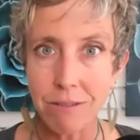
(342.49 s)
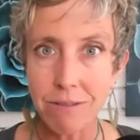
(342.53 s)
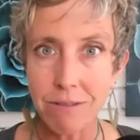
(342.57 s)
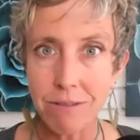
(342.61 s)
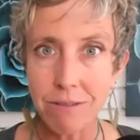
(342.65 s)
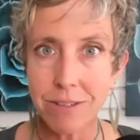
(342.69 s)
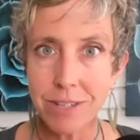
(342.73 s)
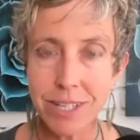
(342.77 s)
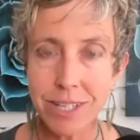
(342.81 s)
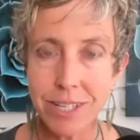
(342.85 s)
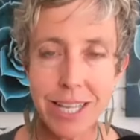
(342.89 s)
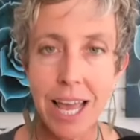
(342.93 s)

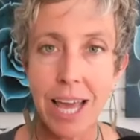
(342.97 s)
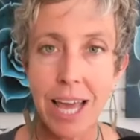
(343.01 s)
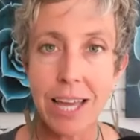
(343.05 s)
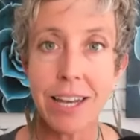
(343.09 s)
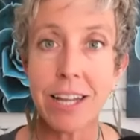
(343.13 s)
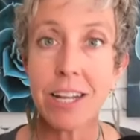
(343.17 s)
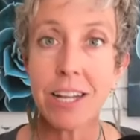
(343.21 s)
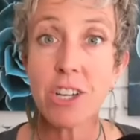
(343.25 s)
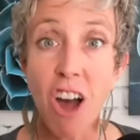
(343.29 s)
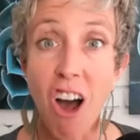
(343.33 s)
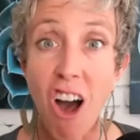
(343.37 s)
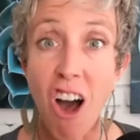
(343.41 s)

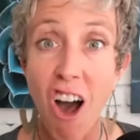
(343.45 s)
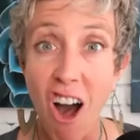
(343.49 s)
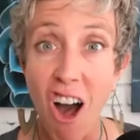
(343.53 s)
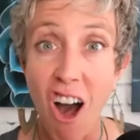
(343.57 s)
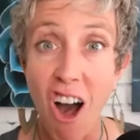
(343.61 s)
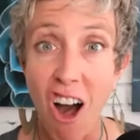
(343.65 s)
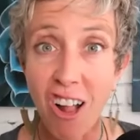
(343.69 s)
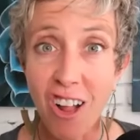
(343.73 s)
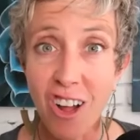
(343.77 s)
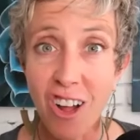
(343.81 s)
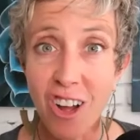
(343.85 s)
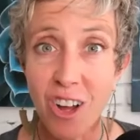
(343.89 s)
standing
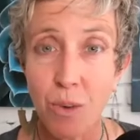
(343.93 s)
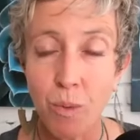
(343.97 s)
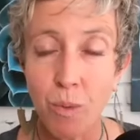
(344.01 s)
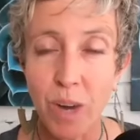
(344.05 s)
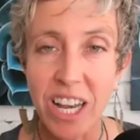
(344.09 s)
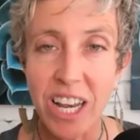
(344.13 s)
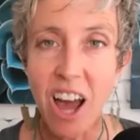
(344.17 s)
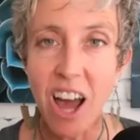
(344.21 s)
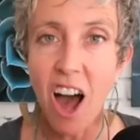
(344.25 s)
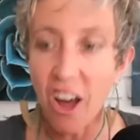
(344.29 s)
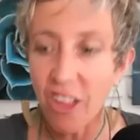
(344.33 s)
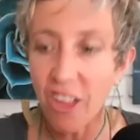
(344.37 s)
tall when
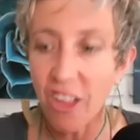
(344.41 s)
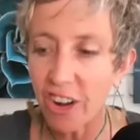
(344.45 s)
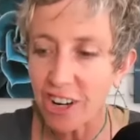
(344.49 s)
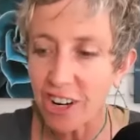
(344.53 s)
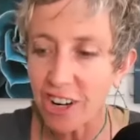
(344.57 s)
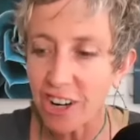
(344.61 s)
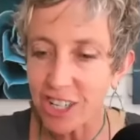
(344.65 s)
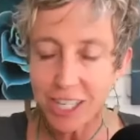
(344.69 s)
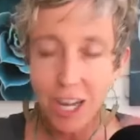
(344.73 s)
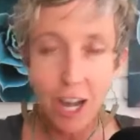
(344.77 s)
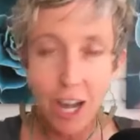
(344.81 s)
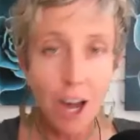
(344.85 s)

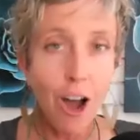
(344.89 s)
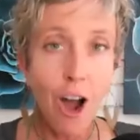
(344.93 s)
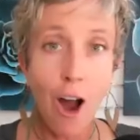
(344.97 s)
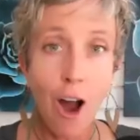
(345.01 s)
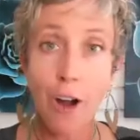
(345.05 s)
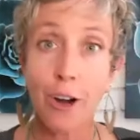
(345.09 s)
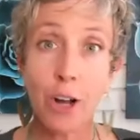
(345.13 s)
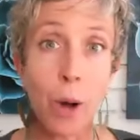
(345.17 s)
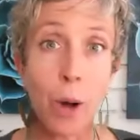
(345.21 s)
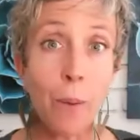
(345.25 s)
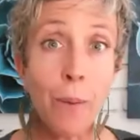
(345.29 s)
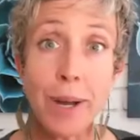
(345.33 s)
others are
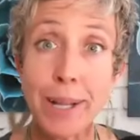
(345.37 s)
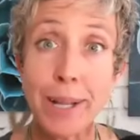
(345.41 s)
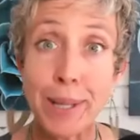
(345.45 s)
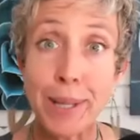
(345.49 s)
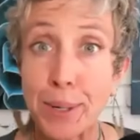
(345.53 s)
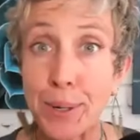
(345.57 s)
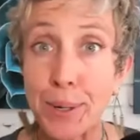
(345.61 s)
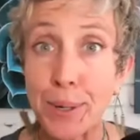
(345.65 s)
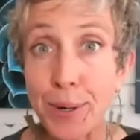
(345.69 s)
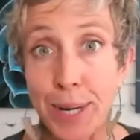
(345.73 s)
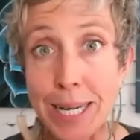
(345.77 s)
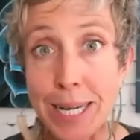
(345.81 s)
going a
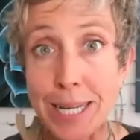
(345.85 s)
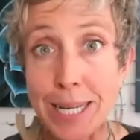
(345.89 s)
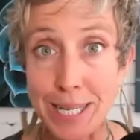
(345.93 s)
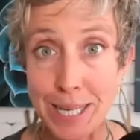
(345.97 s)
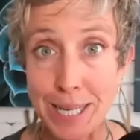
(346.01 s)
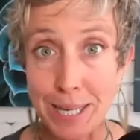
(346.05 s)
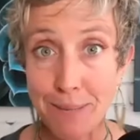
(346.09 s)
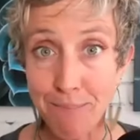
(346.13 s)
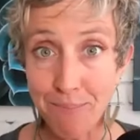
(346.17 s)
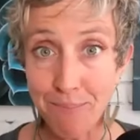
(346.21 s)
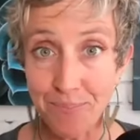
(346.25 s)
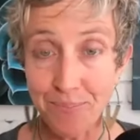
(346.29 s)
little crazy,